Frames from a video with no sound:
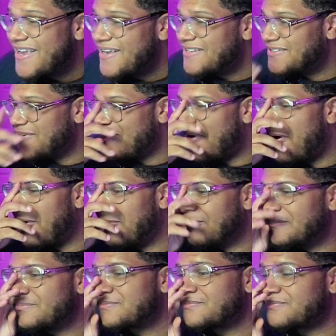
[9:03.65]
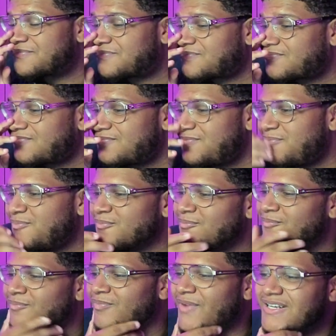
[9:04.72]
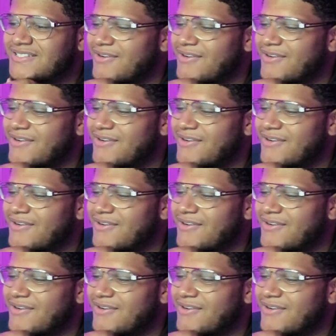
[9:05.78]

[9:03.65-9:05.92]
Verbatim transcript: So, so